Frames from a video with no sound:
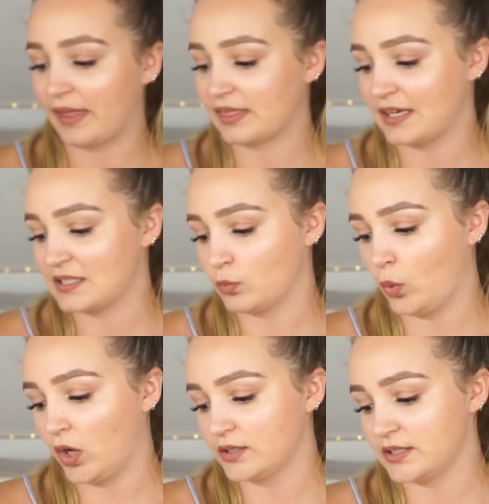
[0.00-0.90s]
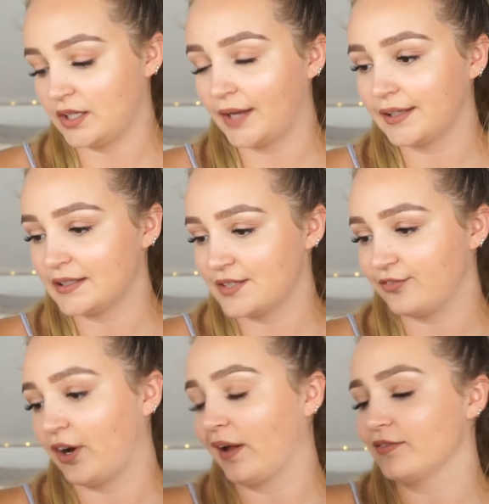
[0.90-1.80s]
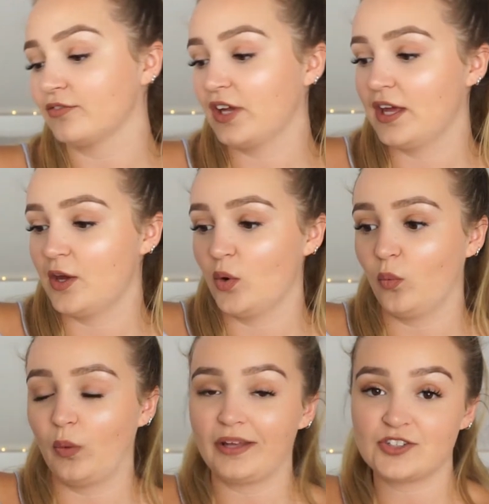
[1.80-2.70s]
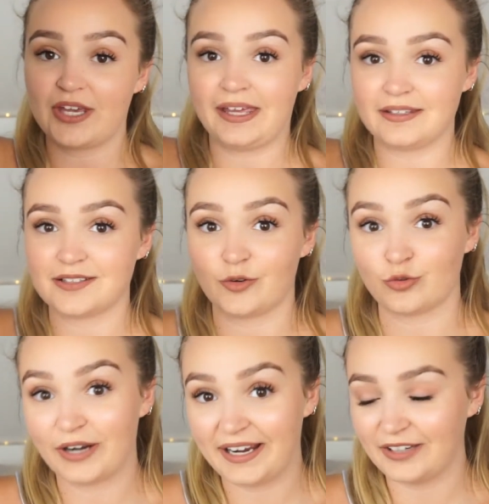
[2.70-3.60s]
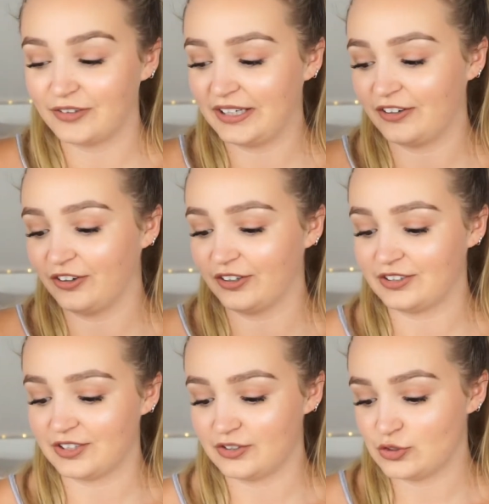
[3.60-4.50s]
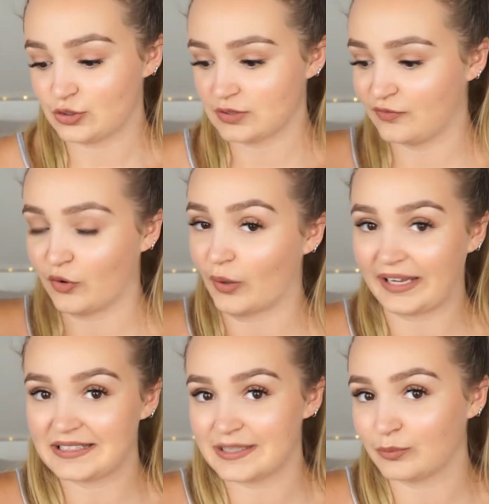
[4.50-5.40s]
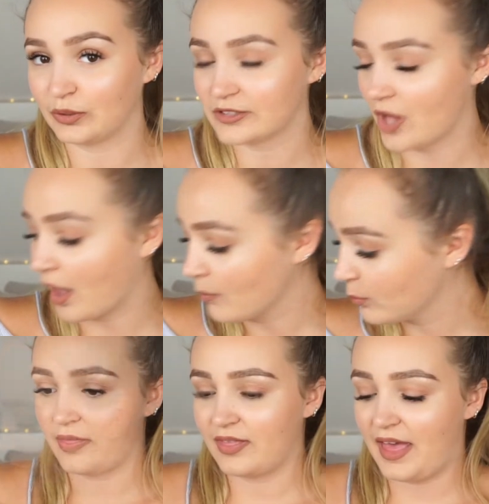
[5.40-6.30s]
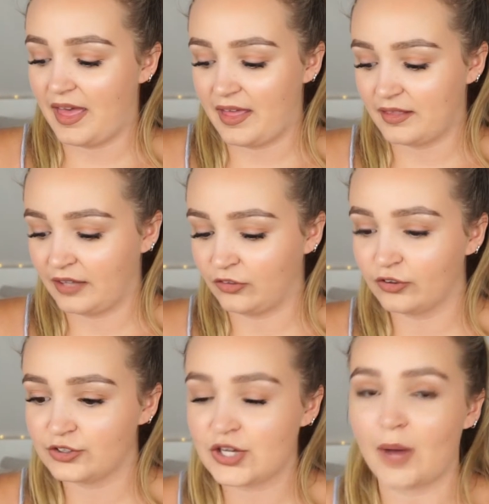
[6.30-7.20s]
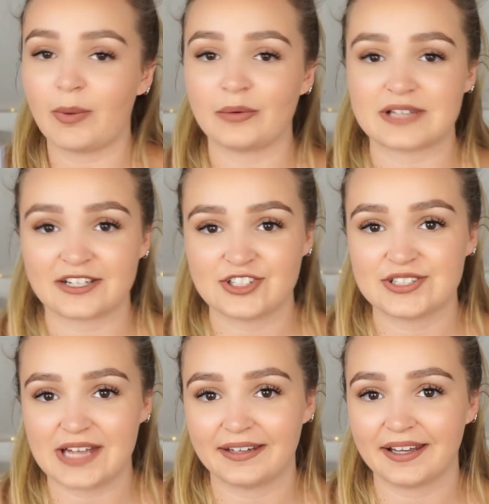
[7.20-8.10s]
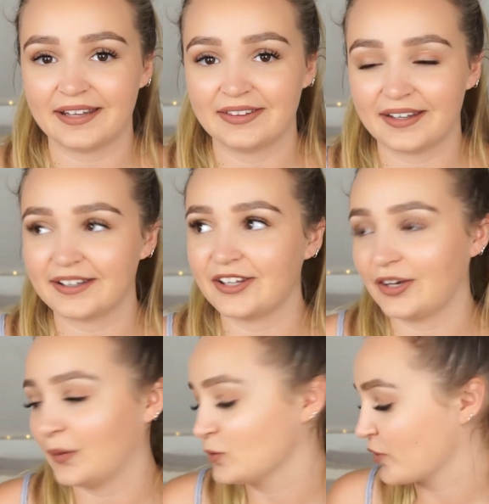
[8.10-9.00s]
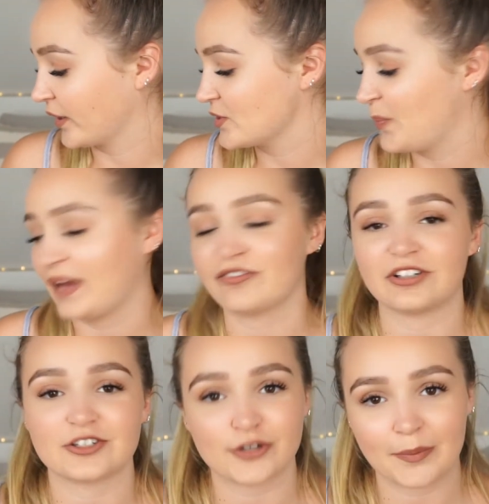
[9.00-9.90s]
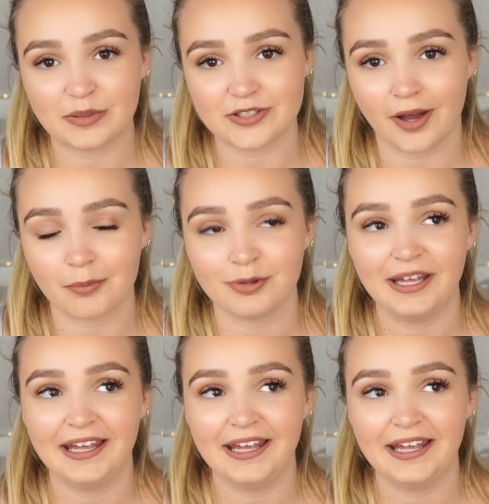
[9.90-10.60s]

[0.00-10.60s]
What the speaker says: and this was $9.95. which is really, really good just for a simple top. And then another top, I was actually standing in the queue trying to pay for the stripy top,